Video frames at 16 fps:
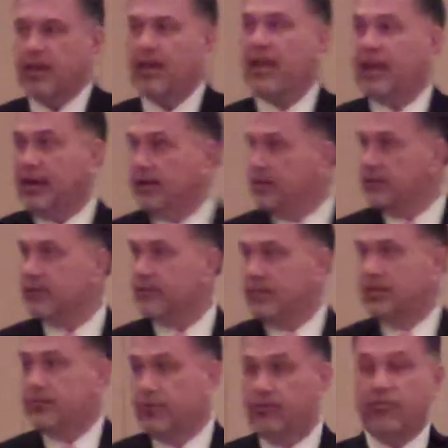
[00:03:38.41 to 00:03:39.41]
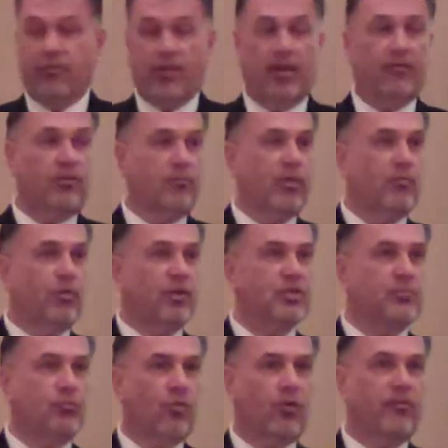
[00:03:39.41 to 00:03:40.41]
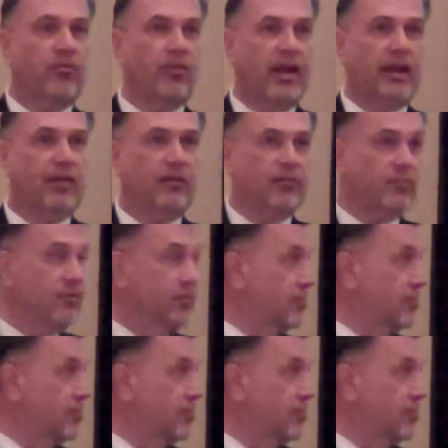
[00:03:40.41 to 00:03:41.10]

date we found to be much more effective.